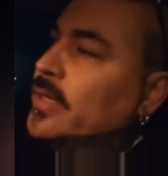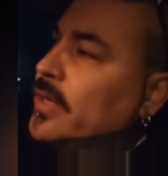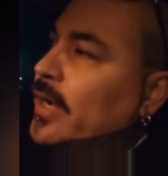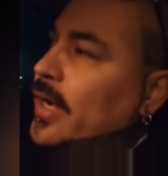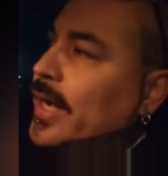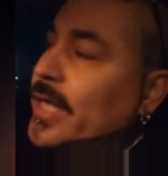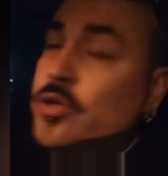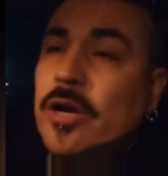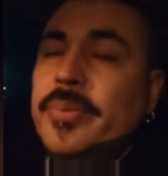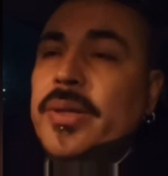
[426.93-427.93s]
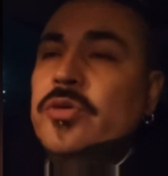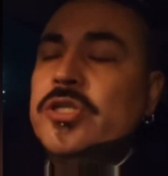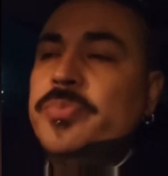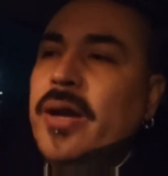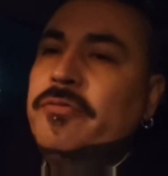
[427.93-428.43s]
I try to be
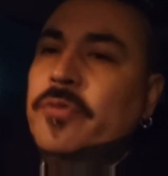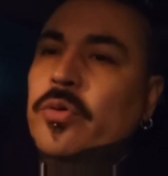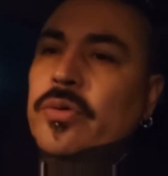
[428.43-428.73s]
respectful.